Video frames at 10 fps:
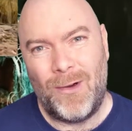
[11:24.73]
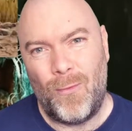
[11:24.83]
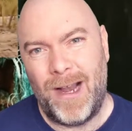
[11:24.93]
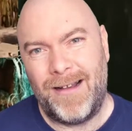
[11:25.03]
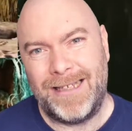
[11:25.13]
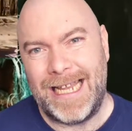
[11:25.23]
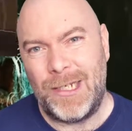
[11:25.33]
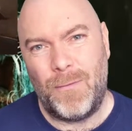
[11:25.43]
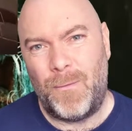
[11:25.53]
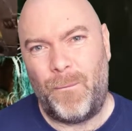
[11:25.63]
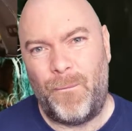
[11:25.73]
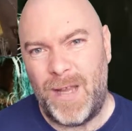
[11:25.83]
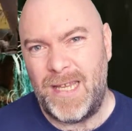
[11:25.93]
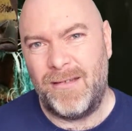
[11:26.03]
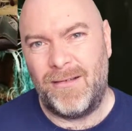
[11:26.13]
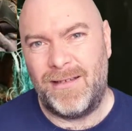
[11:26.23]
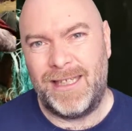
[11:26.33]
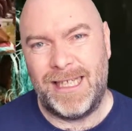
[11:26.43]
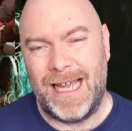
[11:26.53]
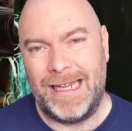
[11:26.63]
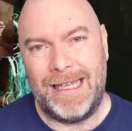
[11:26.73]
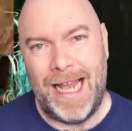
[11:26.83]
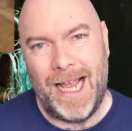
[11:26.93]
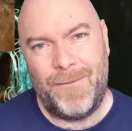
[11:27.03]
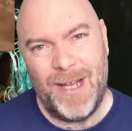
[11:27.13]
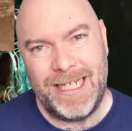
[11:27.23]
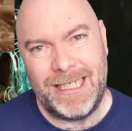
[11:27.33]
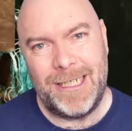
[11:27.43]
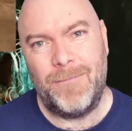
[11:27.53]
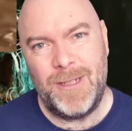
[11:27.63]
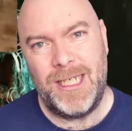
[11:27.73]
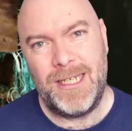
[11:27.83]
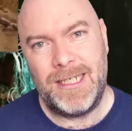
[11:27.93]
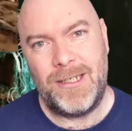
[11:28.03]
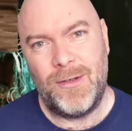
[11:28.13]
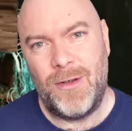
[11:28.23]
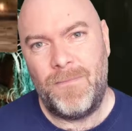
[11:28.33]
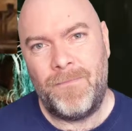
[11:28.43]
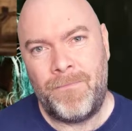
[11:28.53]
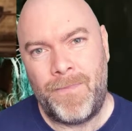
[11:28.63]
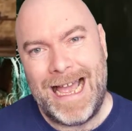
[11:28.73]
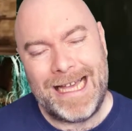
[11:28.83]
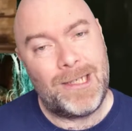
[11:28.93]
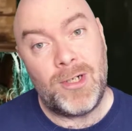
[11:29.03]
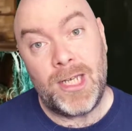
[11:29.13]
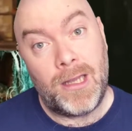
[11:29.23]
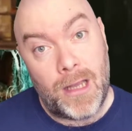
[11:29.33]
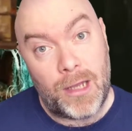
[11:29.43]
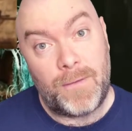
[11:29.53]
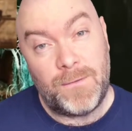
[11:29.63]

where they don't feel like they have any substance to them. And there's a lot of